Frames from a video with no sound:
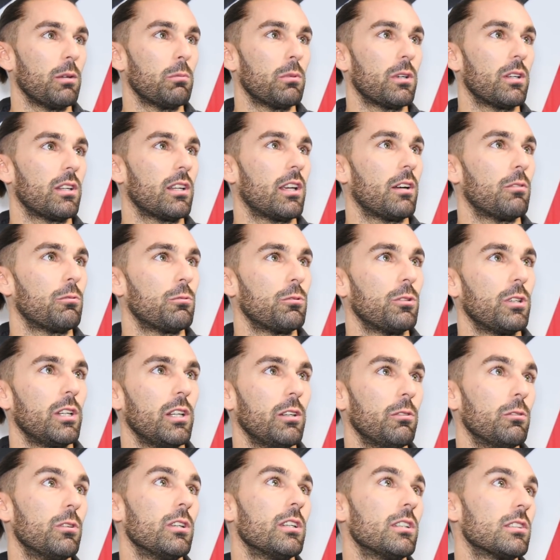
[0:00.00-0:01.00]
but that
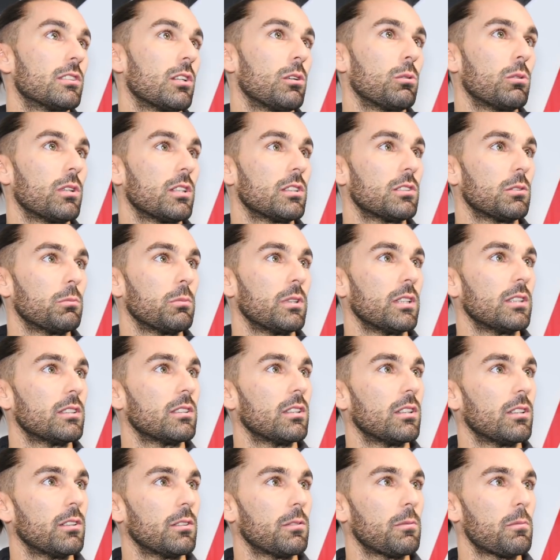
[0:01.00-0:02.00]
really, really sold it to me,
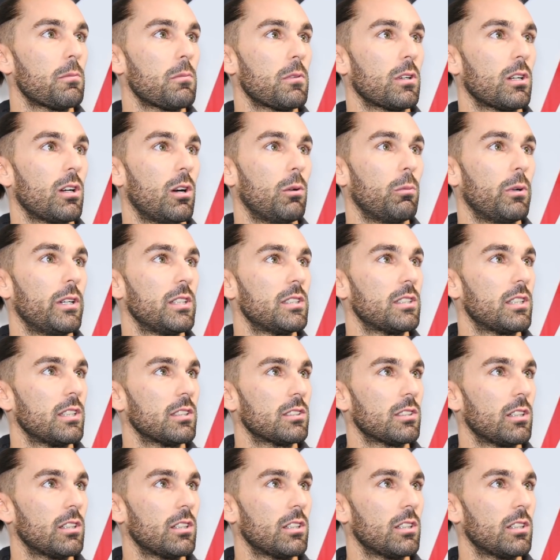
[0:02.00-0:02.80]
so can't wait to get